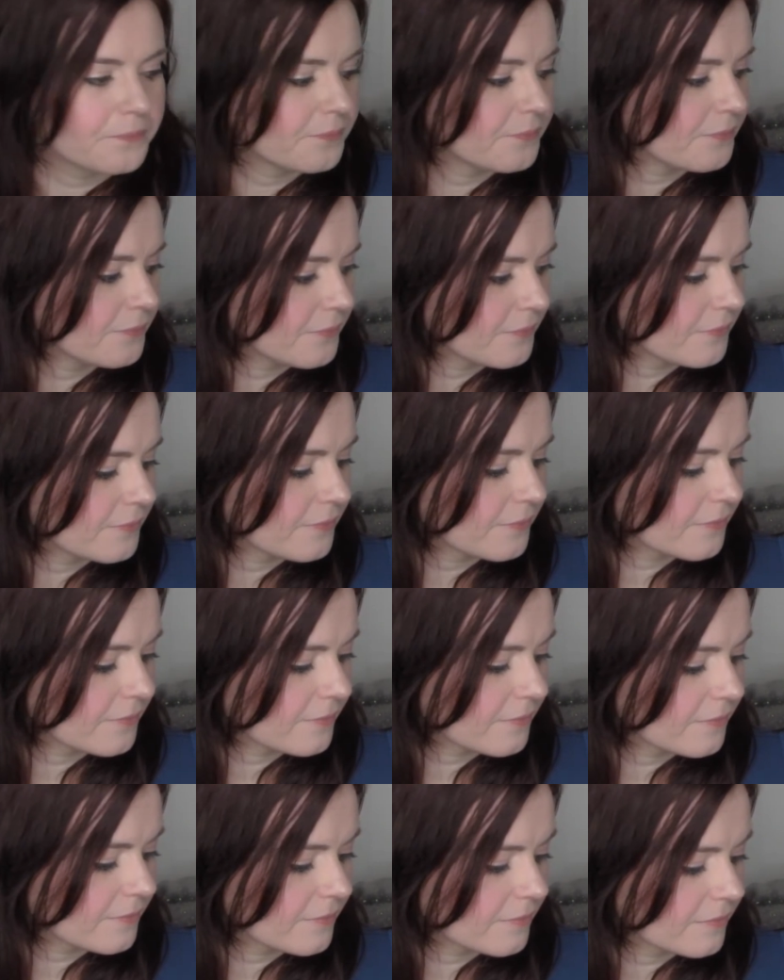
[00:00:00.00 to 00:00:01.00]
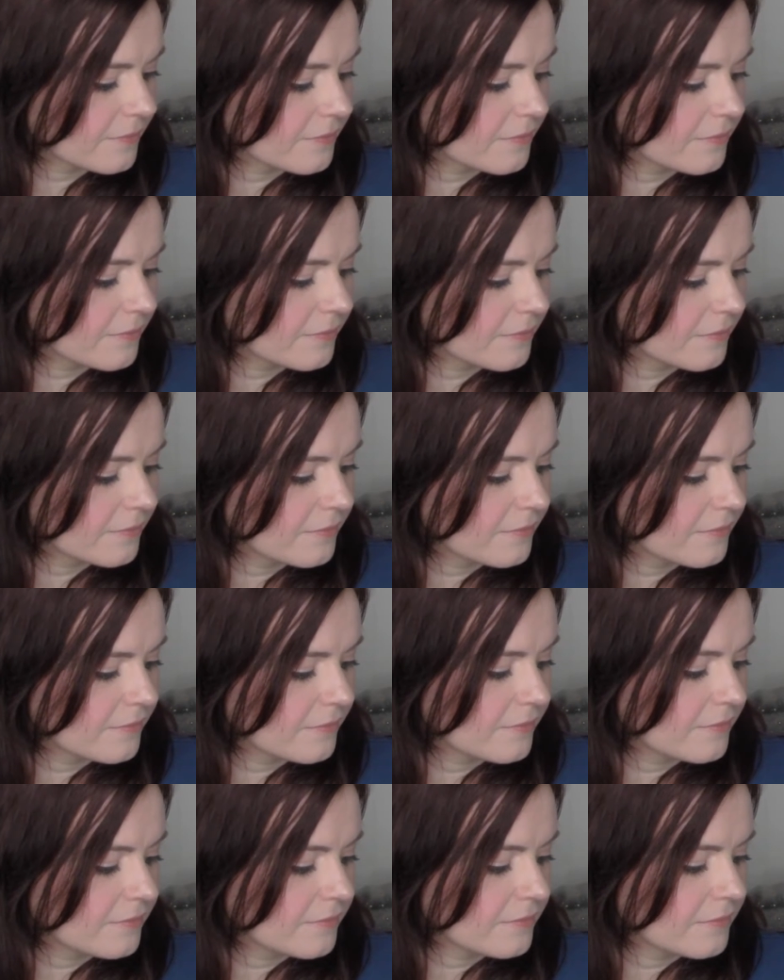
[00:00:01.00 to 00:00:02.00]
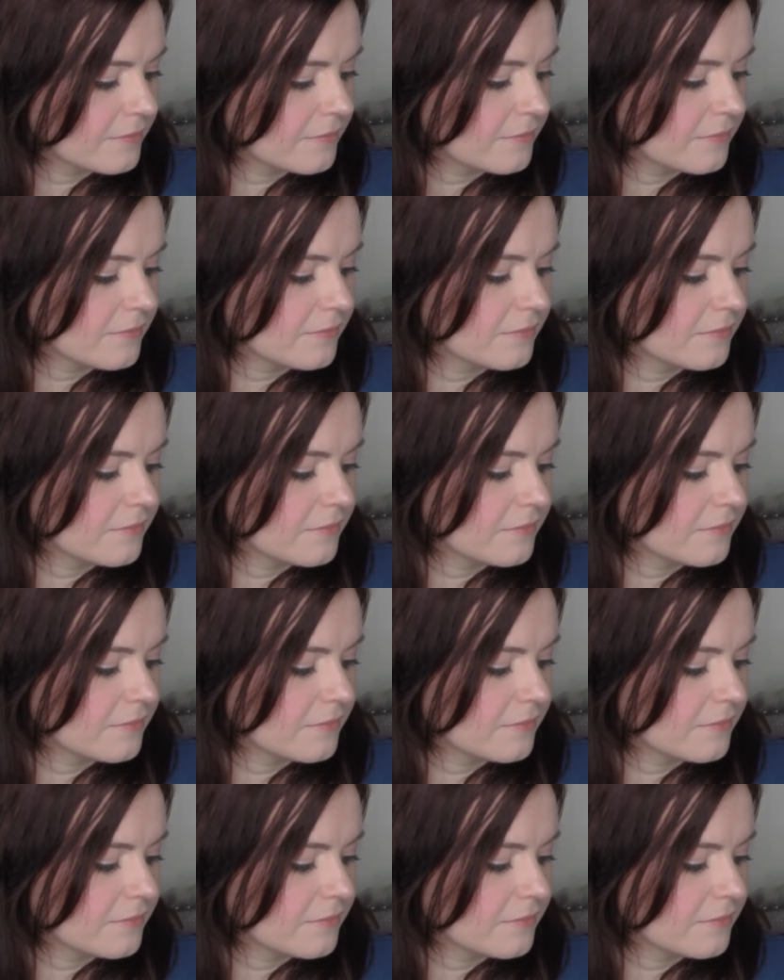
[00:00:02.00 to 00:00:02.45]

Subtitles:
Nothing is said.